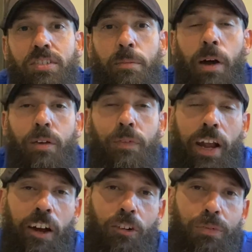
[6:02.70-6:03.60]
the amount of
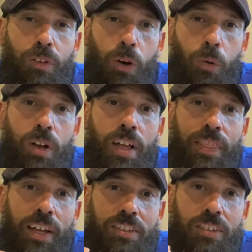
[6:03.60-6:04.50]
airflow
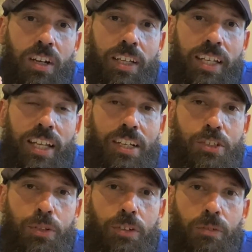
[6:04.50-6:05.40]
that is gonna get
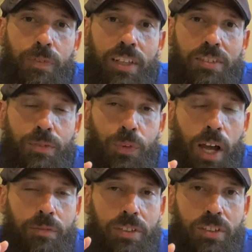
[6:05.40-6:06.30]
to your vents if you
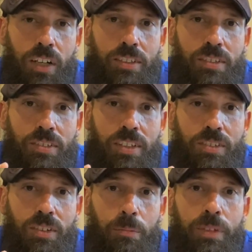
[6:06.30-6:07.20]
have a duct system.